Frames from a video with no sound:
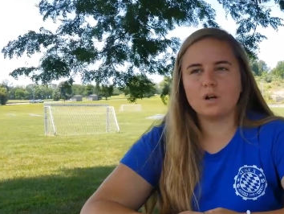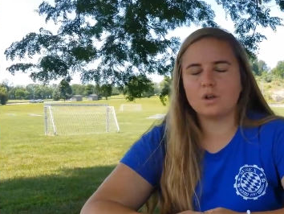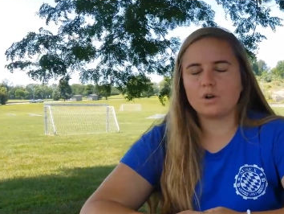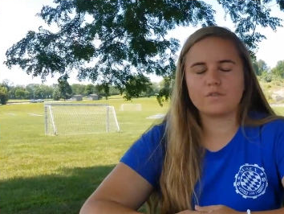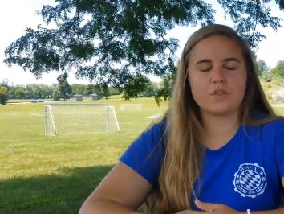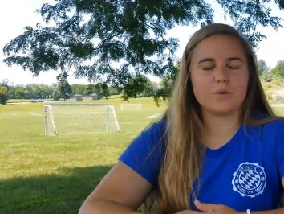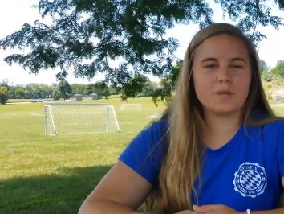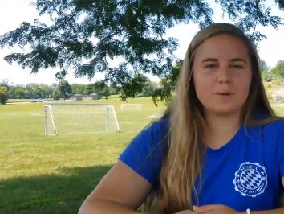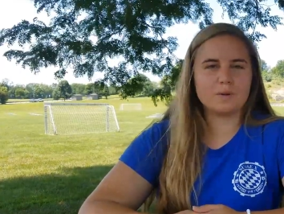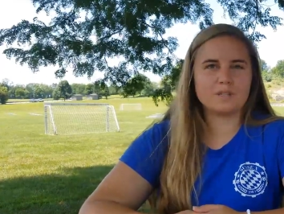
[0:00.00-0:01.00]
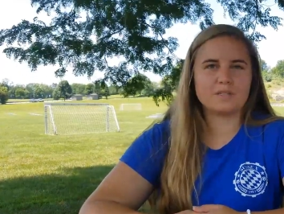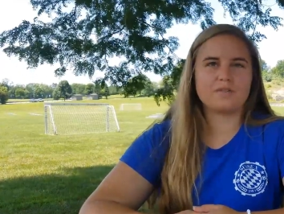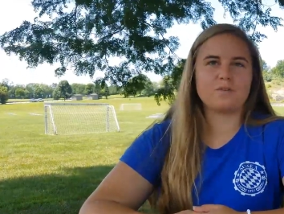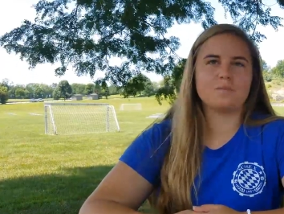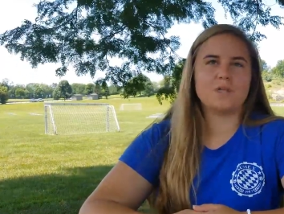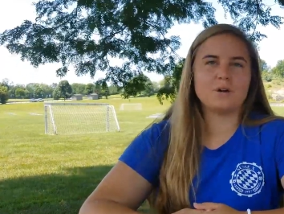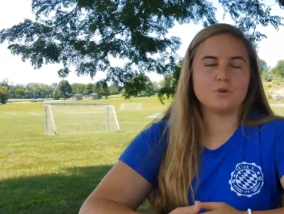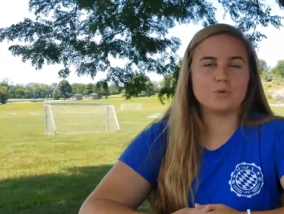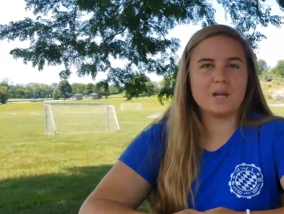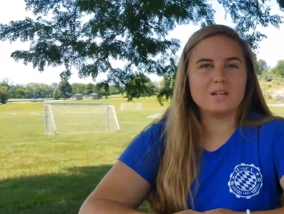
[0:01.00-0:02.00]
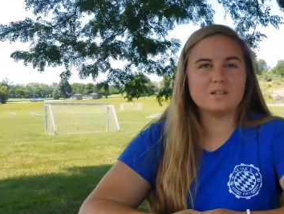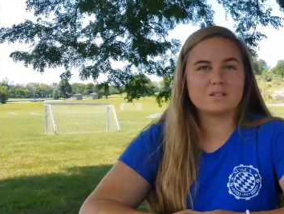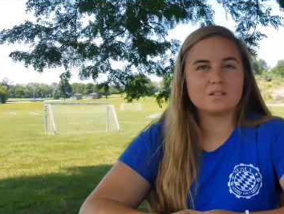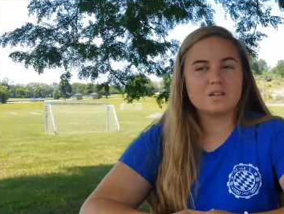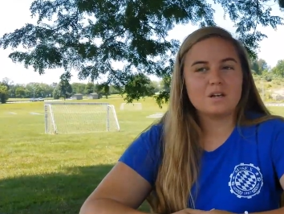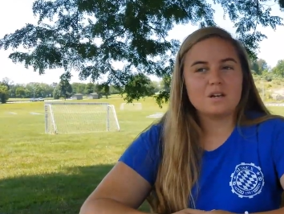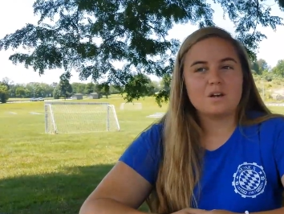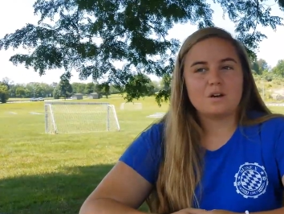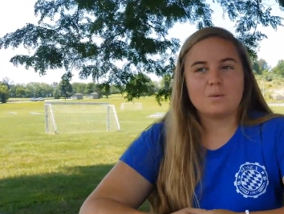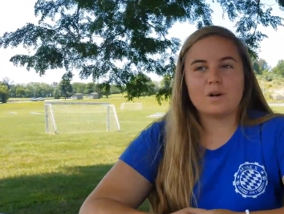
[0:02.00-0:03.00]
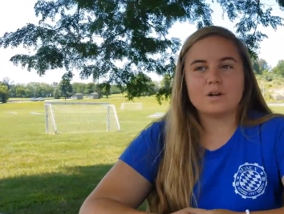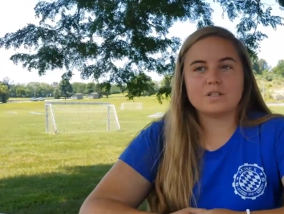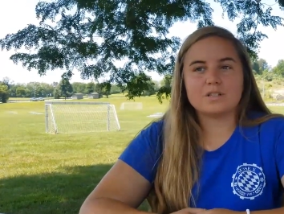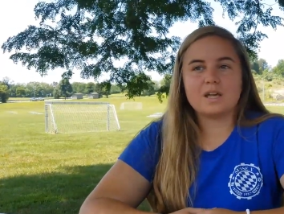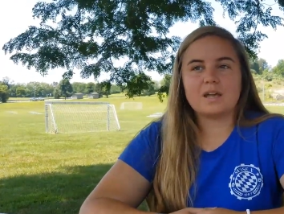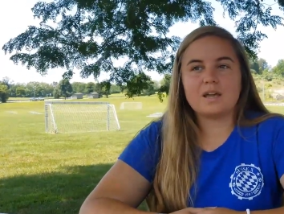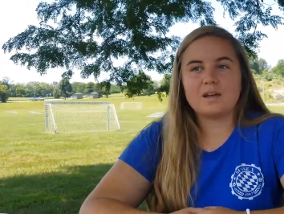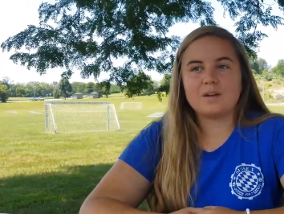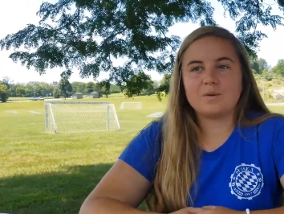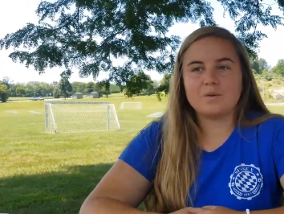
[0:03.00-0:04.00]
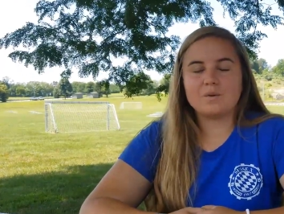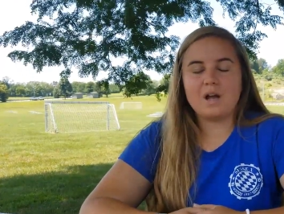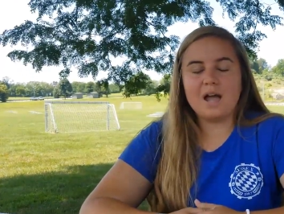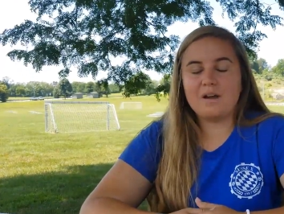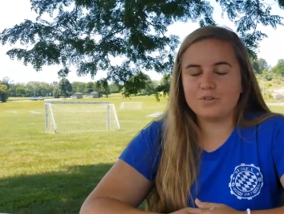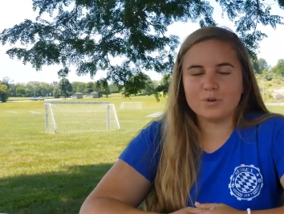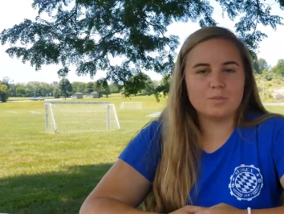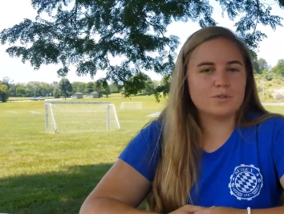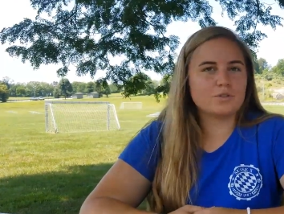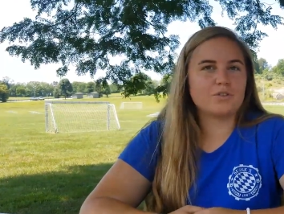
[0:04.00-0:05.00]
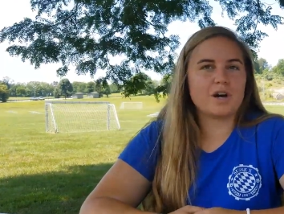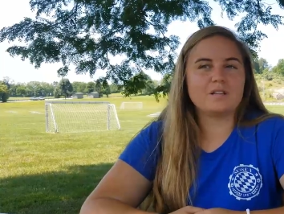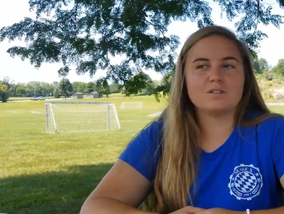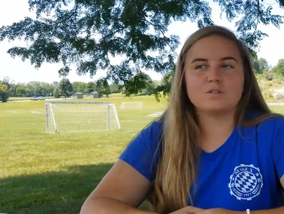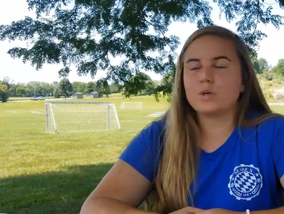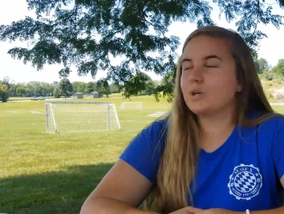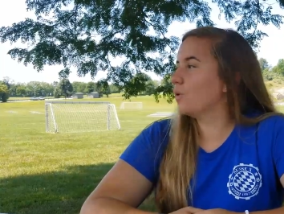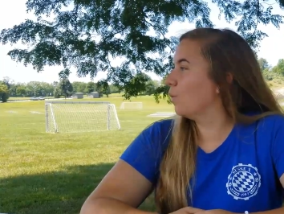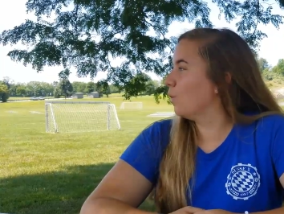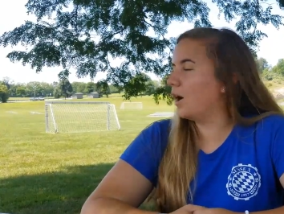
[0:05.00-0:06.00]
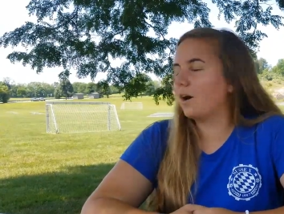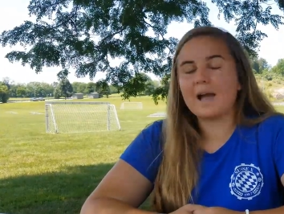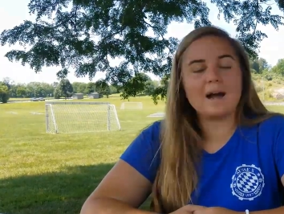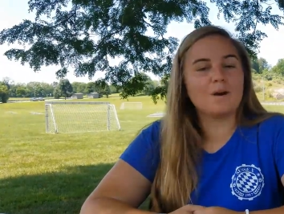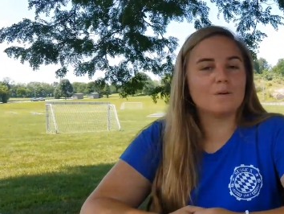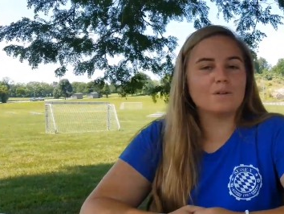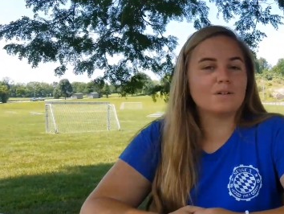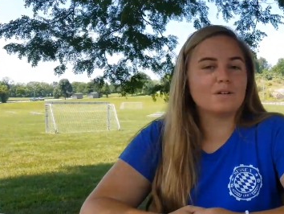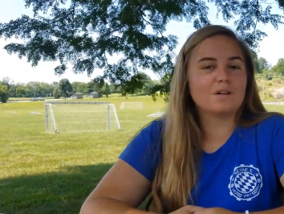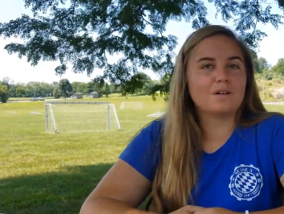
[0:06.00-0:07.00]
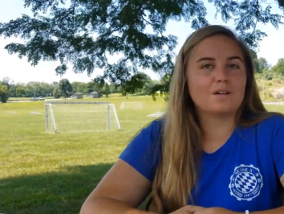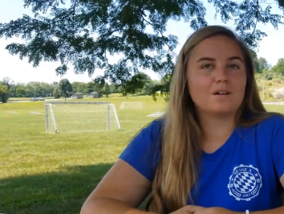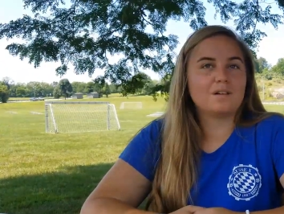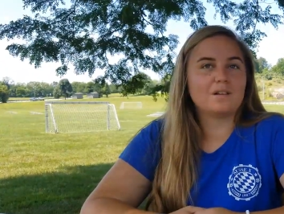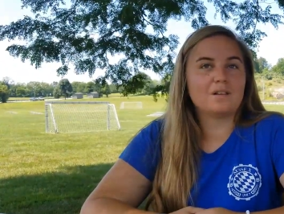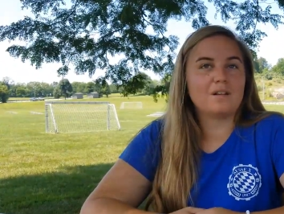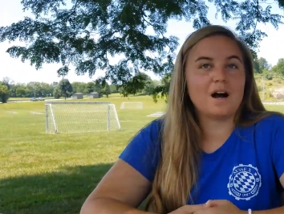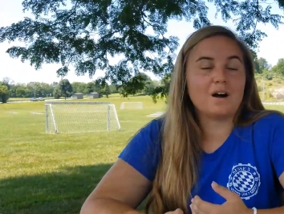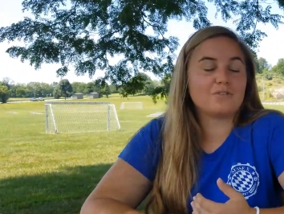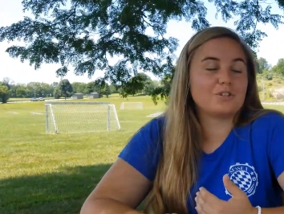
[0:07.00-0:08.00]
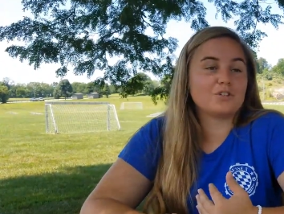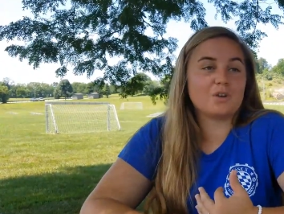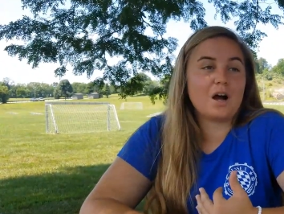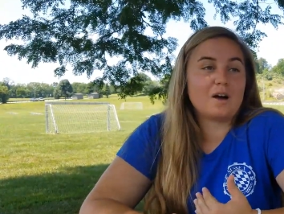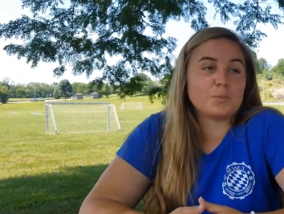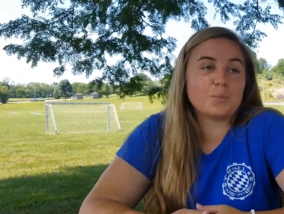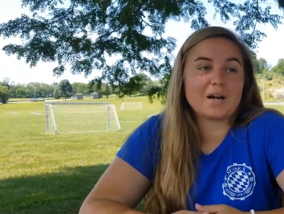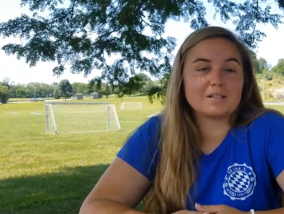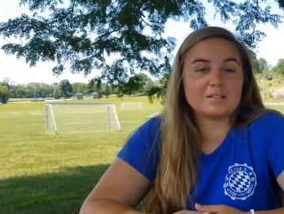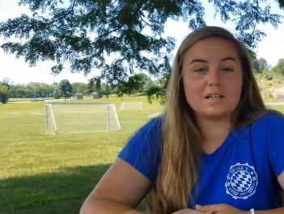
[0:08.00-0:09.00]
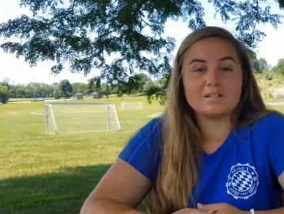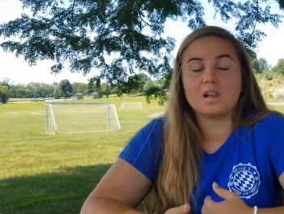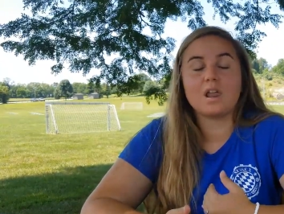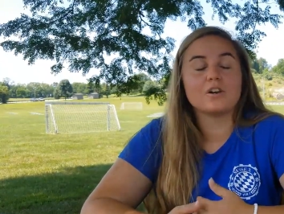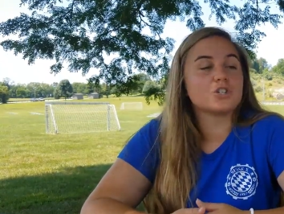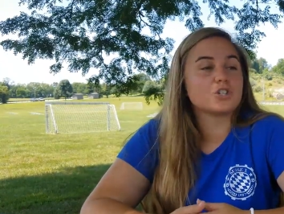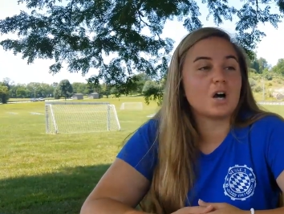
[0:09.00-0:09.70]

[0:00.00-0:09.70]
a lot of other people except from their roommates. Whereas here, everyone was friends. We all hung out after after practices at lunch